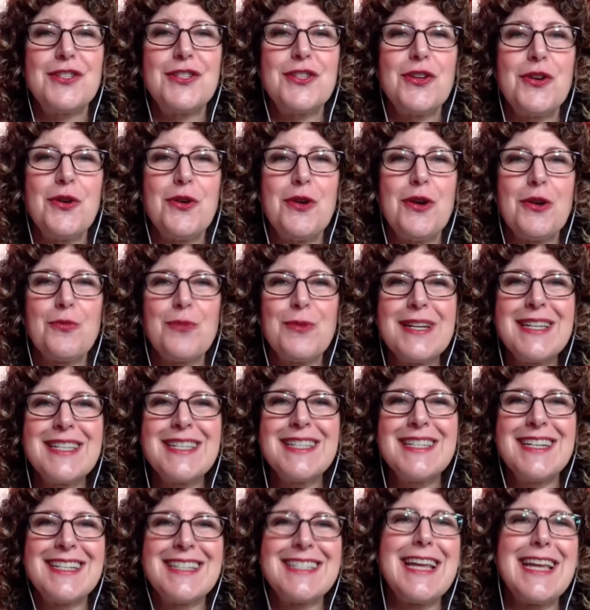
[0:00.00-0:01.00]
So a
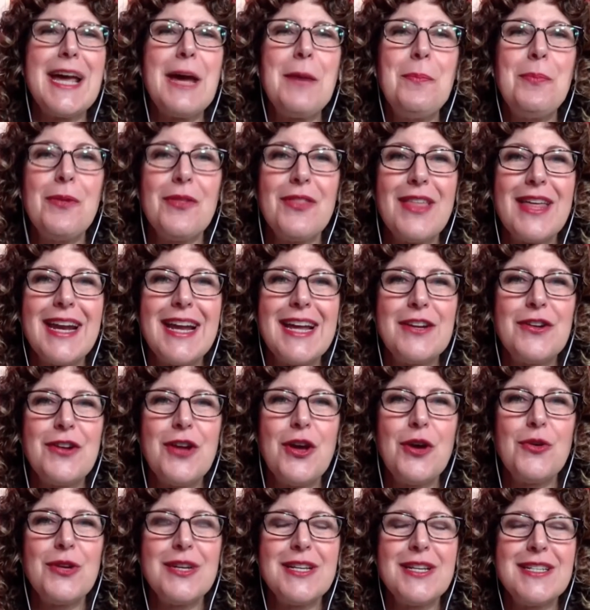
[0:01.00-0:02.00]
recent example that I
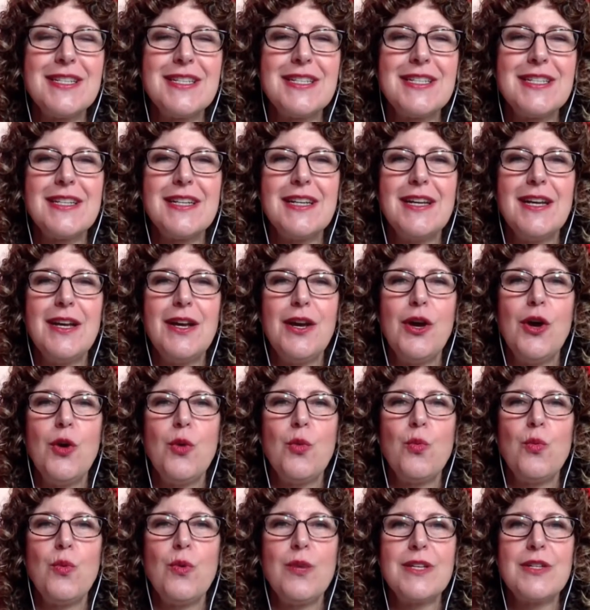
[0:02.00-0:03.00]
noticed
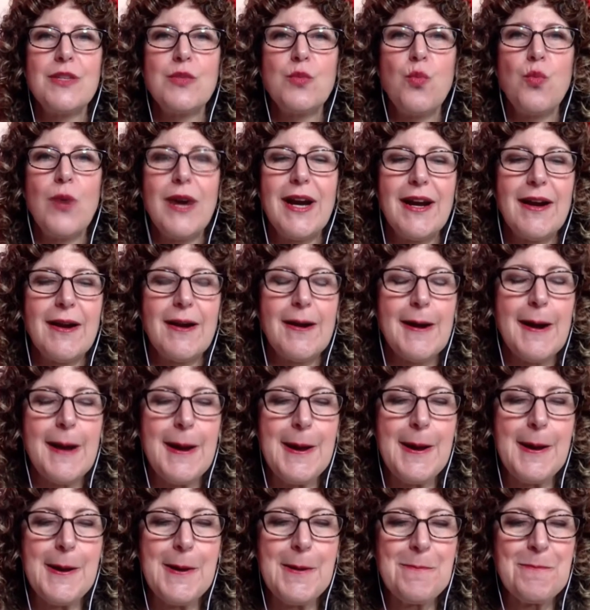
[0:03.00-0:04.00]
was
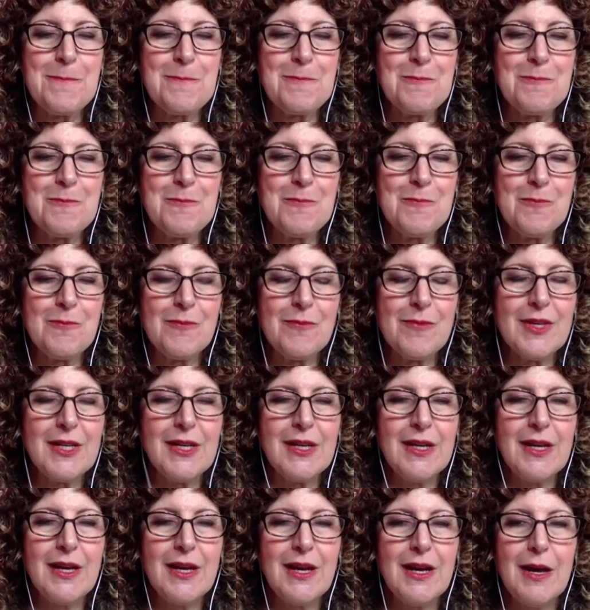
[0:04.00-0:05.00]
where
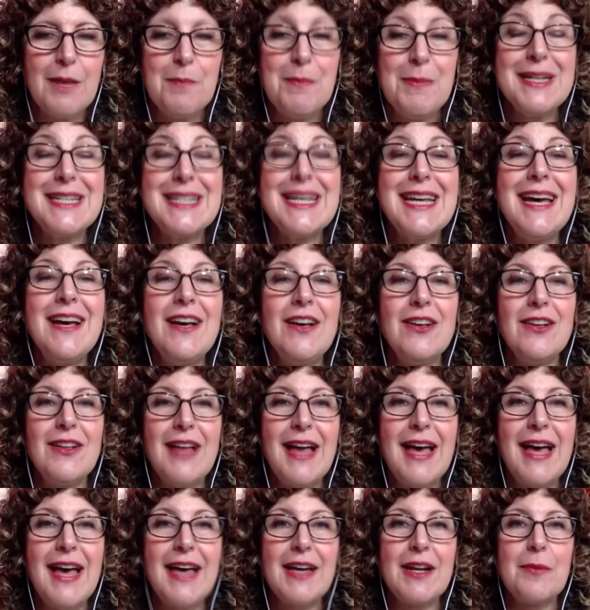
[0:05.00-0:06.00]

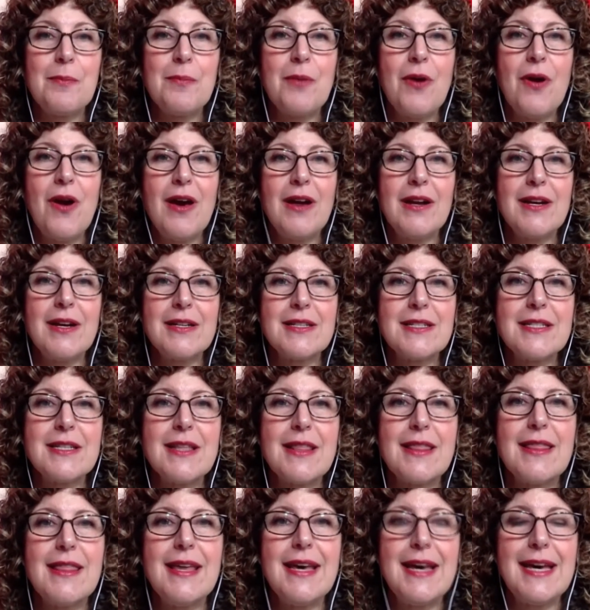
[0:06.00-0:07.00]
Mattel had a product
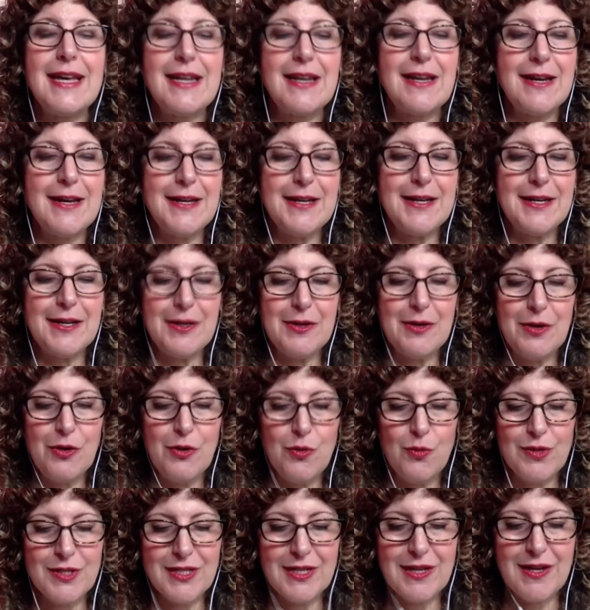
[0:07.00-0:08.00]

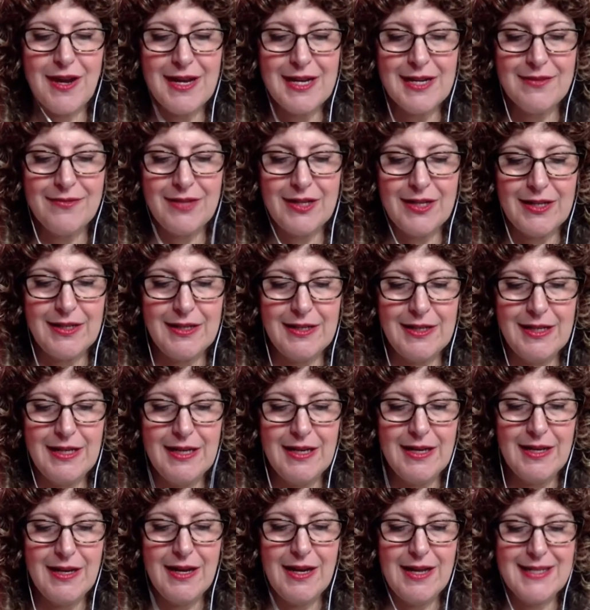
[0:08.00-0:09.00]
that was a kind of a
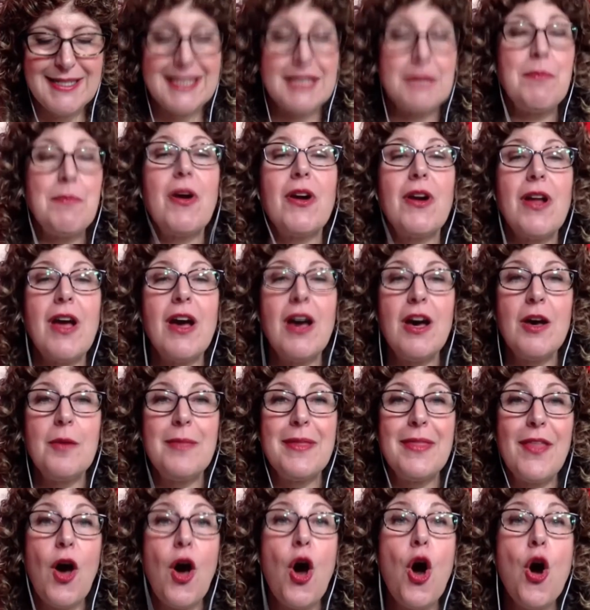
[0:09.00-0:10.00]
smart
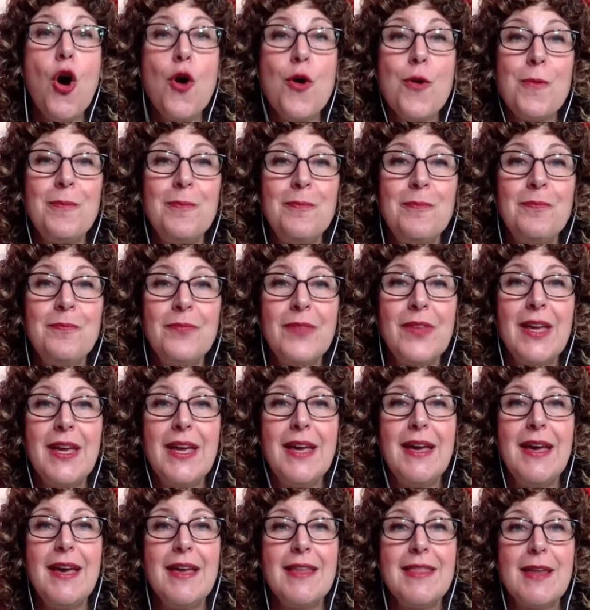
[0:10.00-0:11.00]
hub in the home
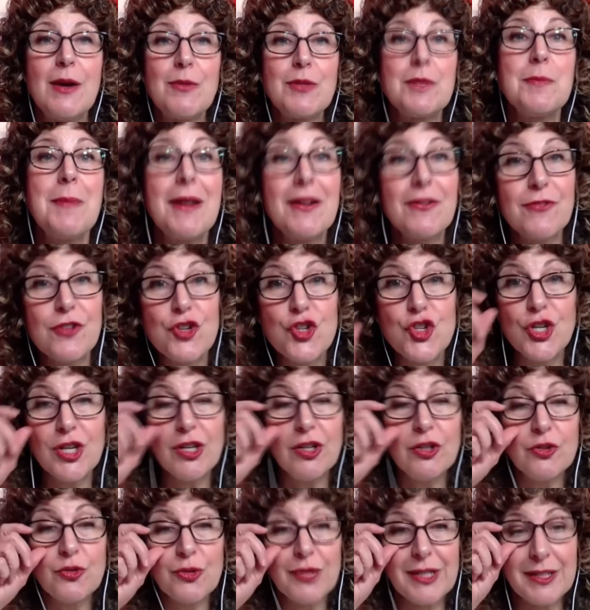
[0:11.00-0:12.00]
that was meant for
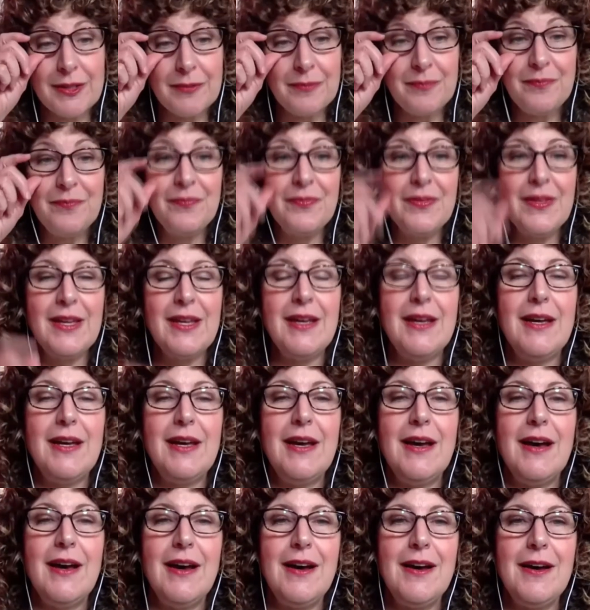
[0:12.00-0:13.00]
children,
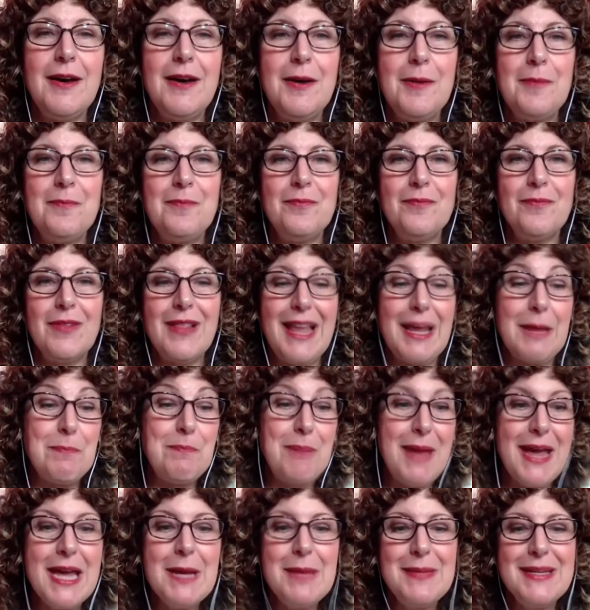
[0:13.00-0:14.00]

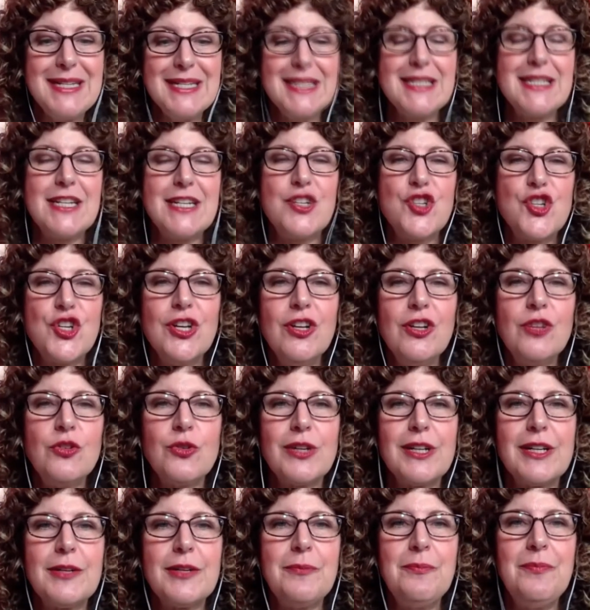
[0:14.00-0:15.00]
like babies to
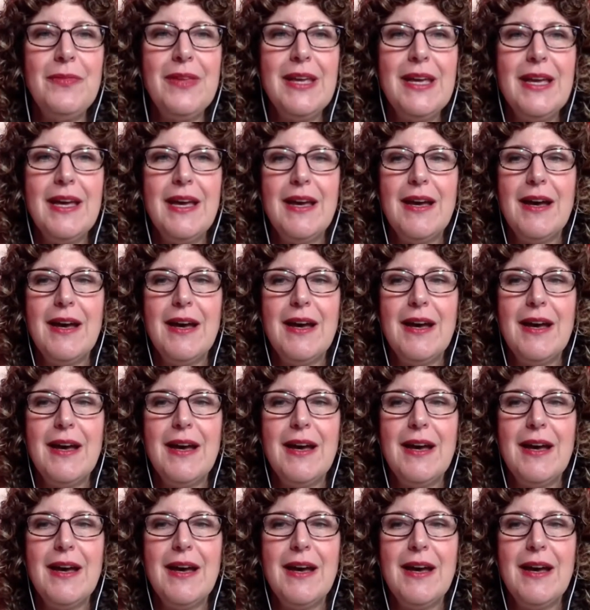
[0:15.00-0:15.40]
children.